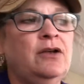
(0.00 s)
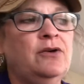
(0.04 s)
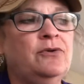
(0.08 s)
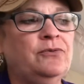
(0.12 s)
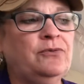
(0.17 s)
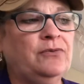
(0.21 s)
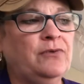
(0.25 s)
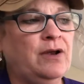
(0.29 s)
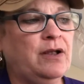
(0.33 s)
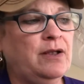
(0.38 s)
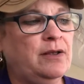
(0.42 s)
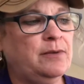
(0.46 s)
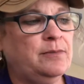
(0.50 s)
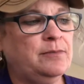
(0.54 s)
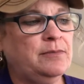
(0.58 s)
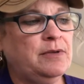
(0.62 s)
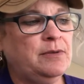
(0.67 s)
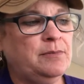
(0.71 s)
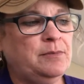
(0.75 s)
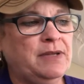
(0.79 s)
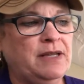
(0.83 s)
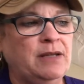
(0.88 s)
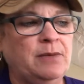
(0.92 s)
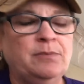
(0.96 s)
from
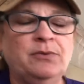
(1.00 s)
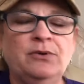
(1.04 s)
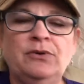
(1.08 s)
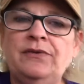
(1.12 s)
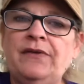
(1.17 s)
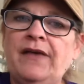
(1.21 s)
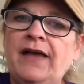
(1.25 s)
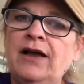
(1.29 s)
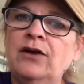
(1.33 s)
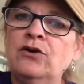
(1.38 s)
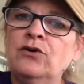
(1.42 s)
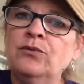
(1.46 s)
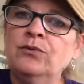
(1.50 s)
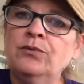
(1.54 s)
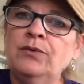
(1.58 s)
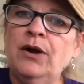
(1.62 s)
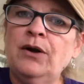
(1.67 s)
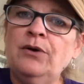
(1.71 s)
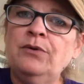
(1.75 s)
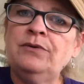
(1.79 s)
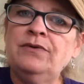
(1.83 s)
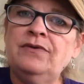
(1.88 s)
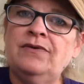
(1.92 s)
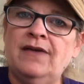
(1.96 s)
people that
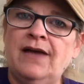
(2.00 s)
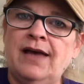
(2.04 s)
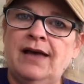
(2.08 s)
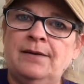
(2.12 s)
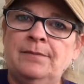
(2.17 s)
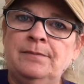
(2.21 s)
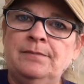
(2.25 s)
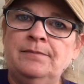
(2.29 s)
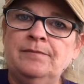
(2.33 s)
grow them.